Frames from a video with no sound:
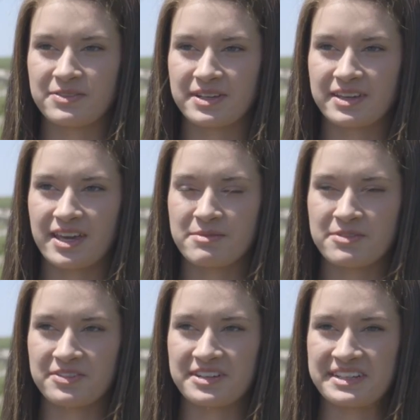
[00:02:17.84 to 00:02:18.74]
and we came
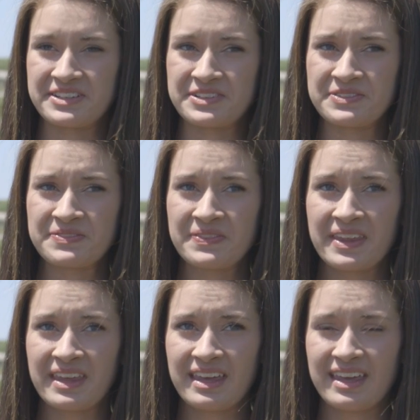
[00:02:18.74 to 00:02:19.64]
over a hill
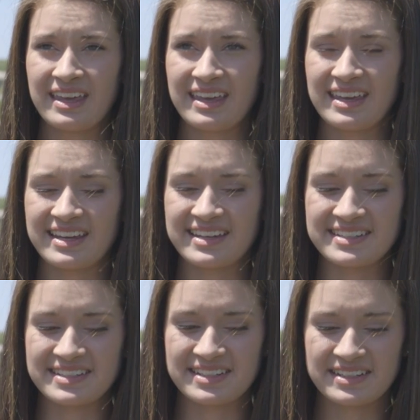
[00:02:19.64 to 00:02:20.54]

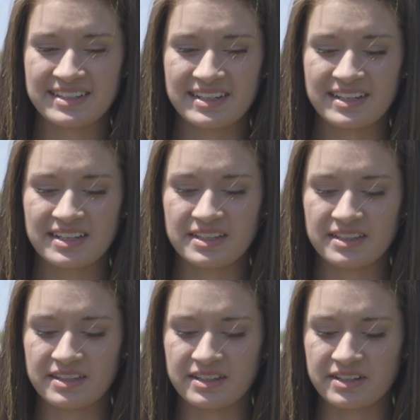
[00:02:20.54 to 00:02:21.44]
and
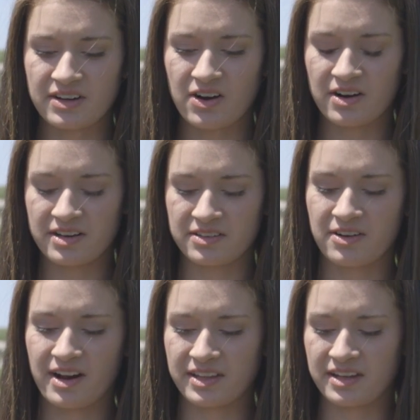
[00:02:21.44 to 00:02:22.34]
the car in the
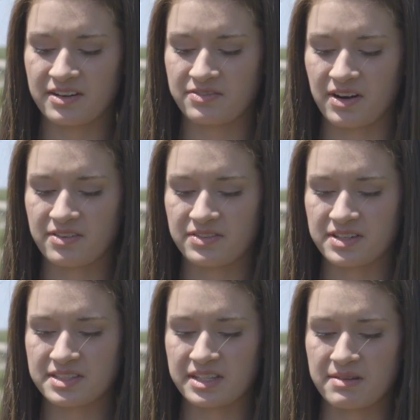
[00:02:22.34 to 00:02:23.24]
right lane in front of
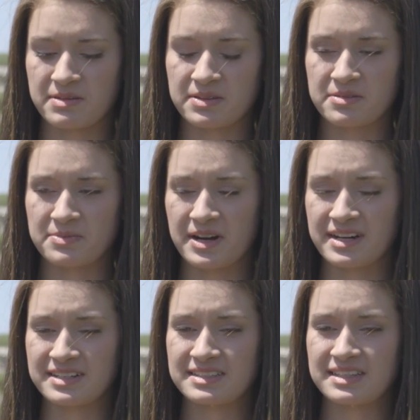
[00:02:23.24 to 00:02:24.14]
us slammed on their
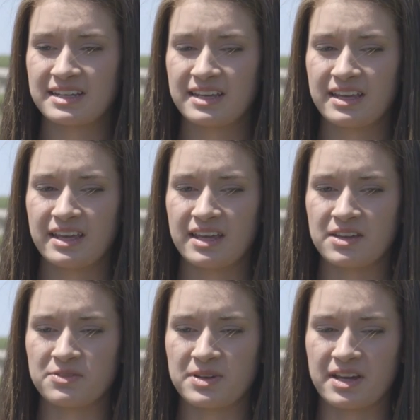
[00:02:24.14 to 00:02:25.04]
brakes
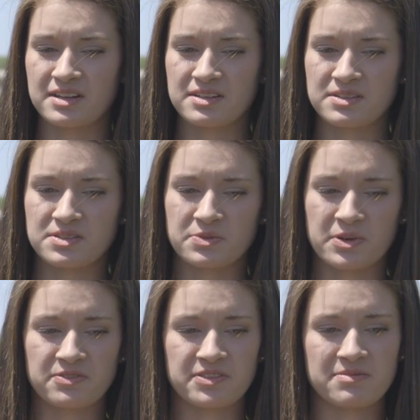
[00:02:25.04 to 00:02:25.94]
and we had to
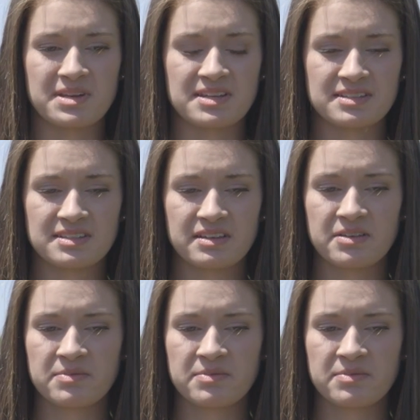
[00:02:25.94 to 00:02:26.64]
swerve to miss.